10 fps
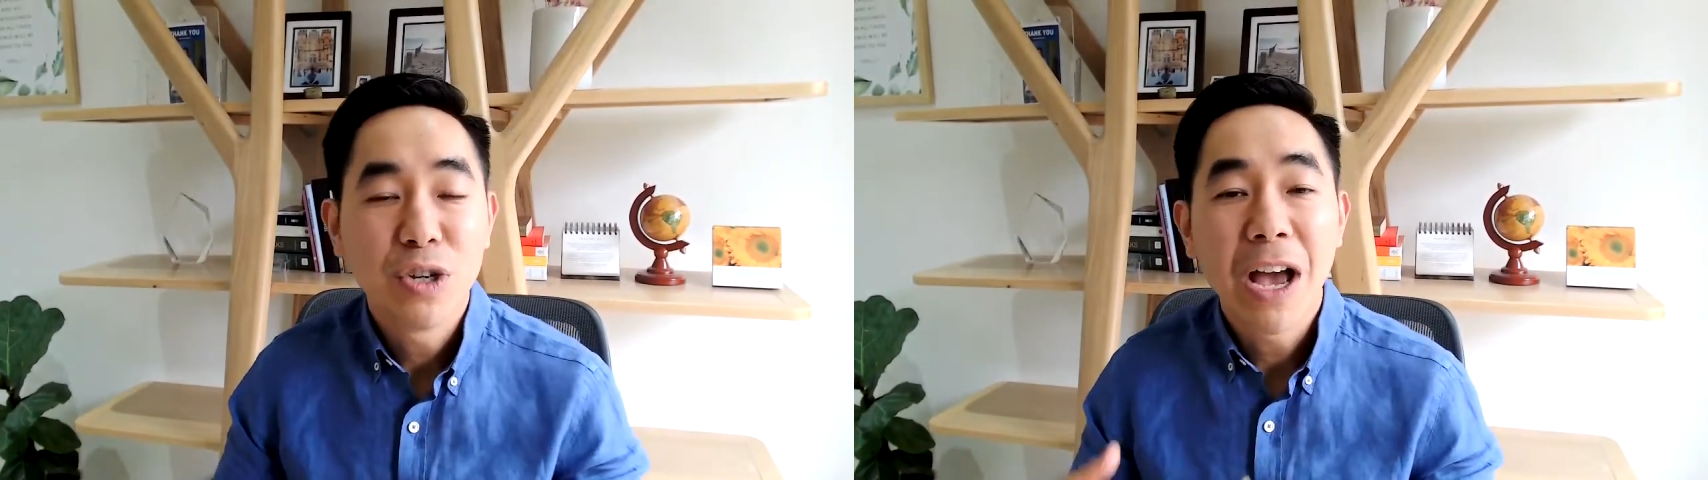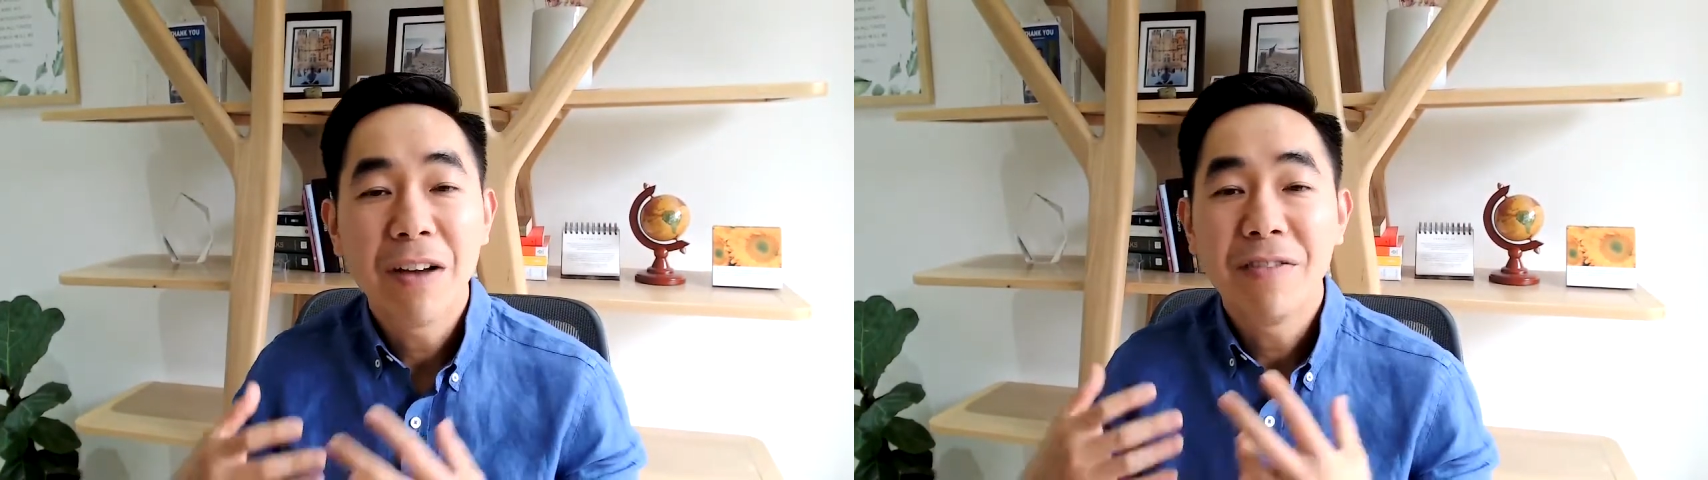
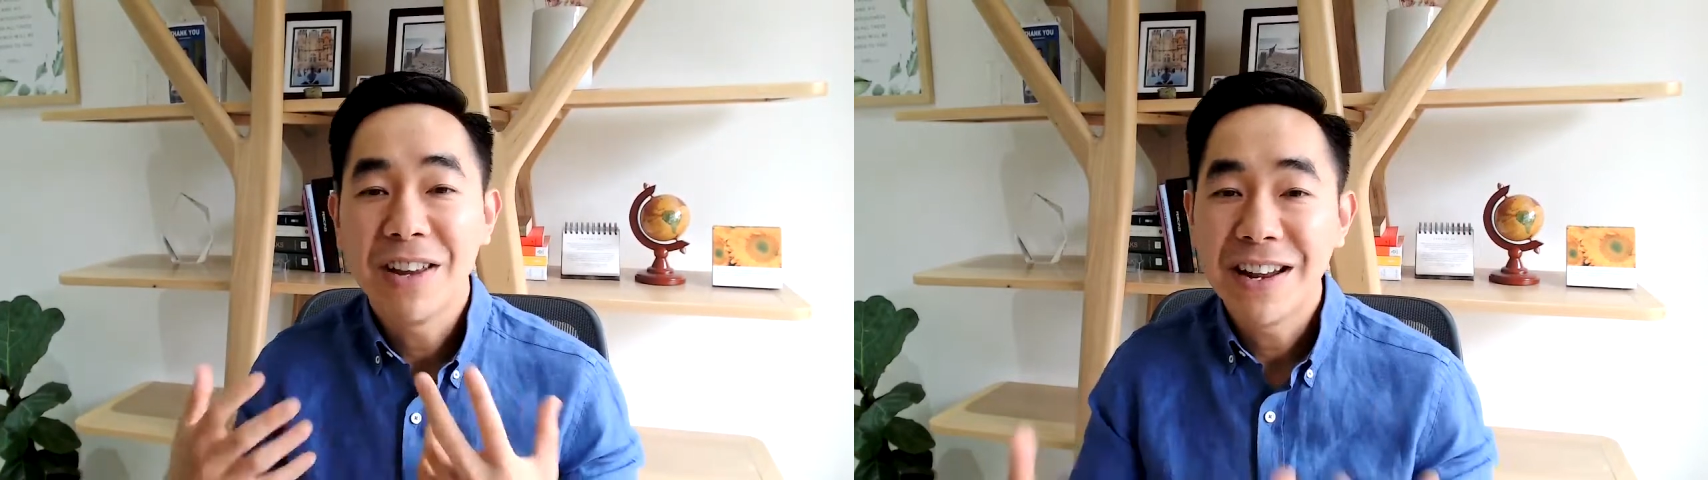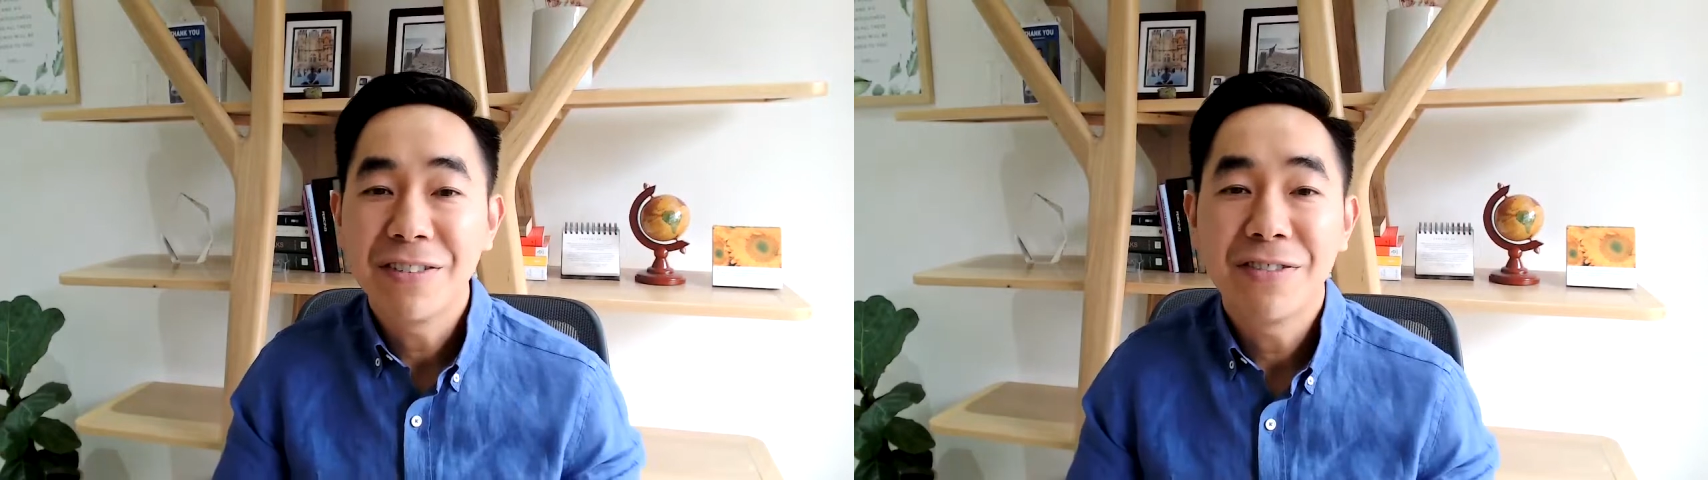Do you have
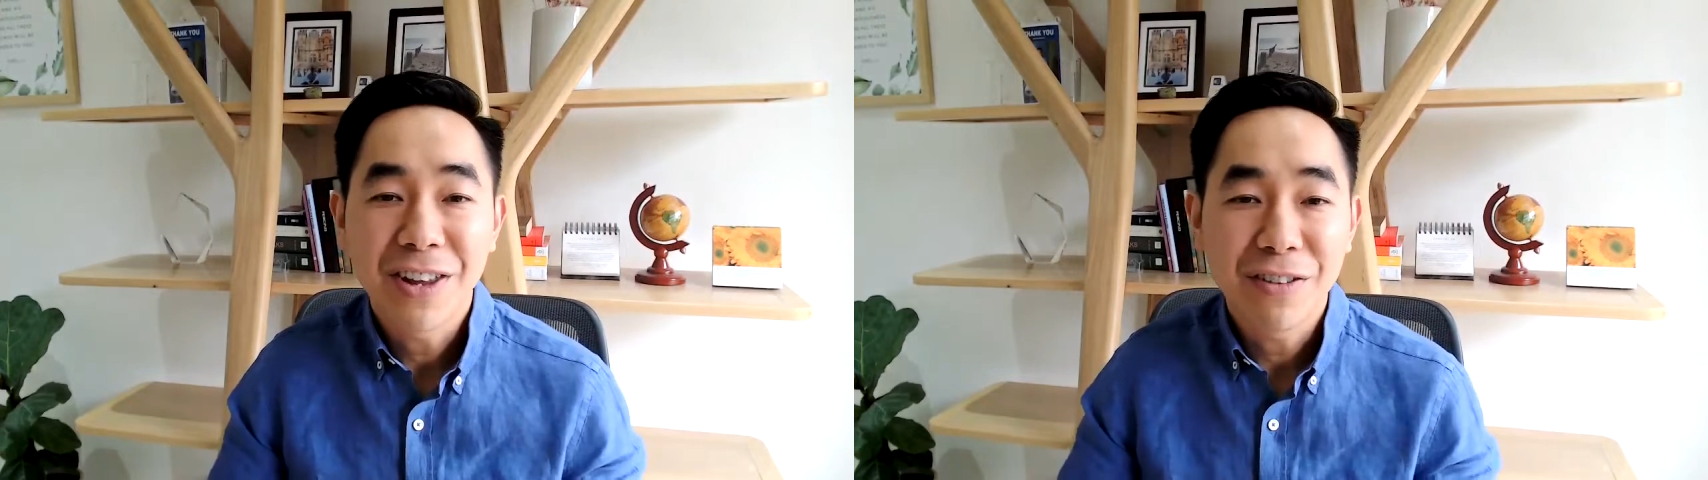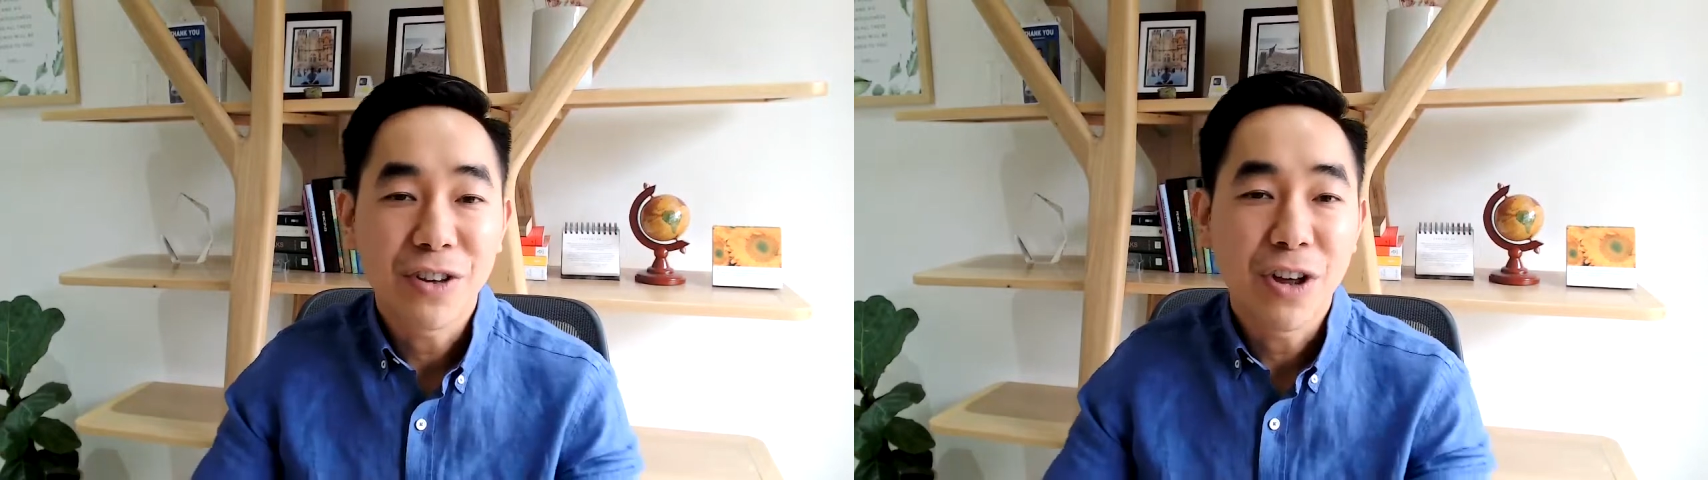enough
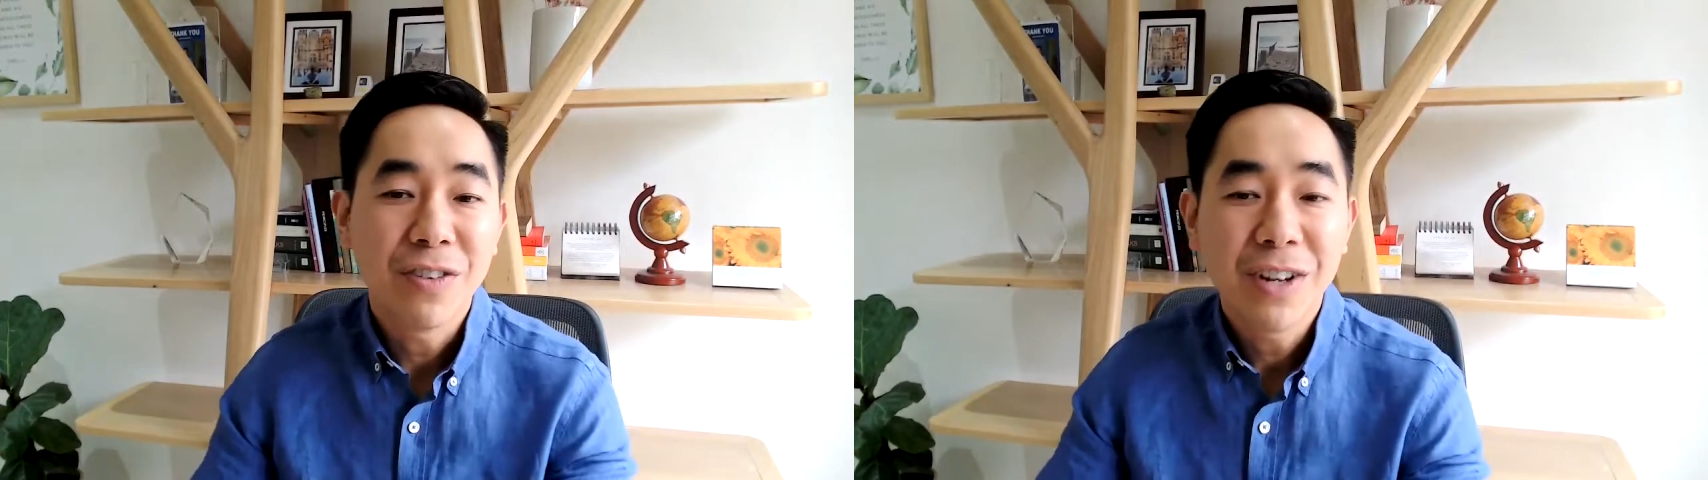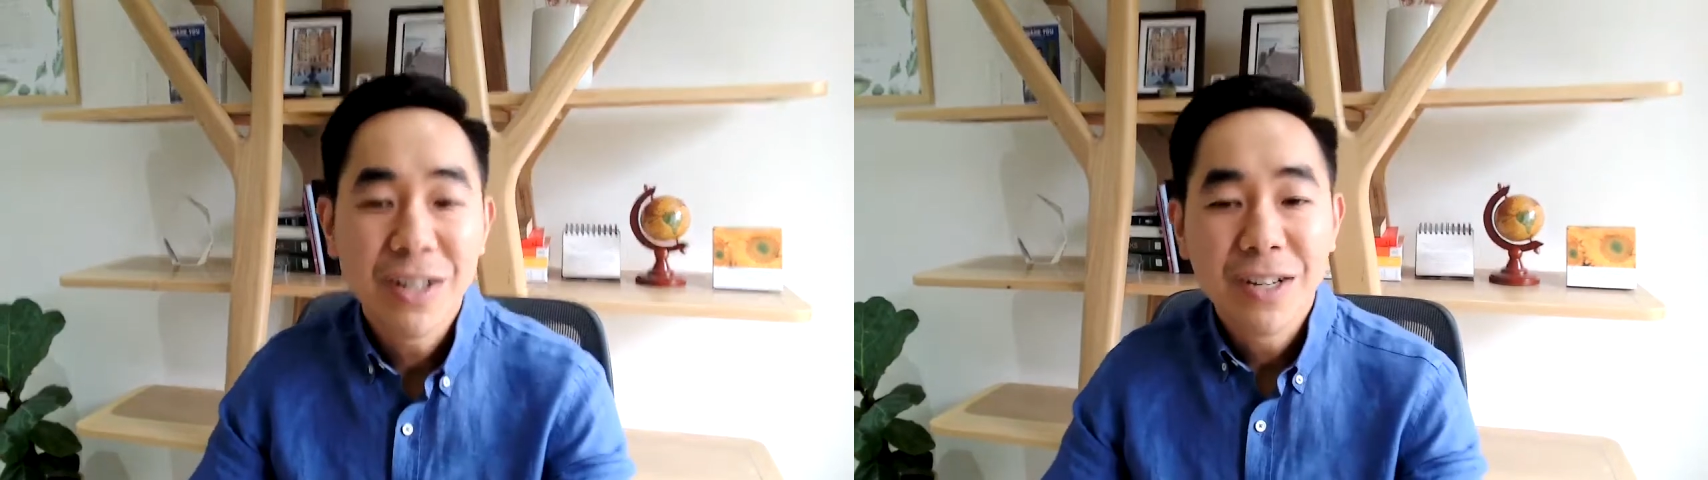left
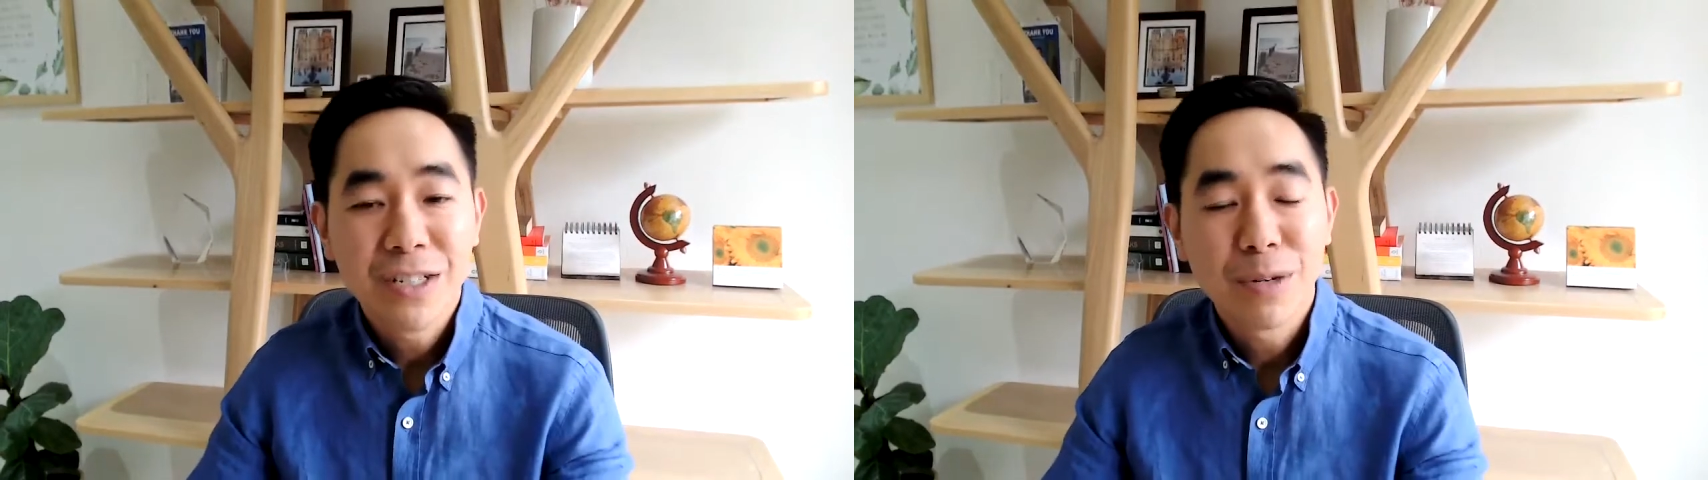over